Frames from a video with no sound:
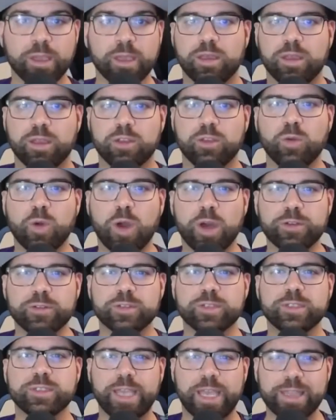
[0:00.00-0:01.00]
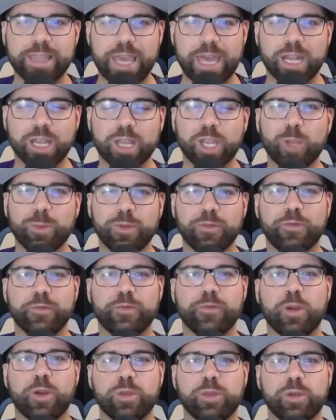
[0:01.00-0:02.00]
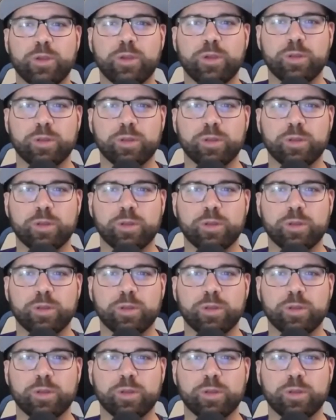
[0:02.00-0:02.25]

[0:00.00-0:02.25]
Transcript: To understand that a little bit further,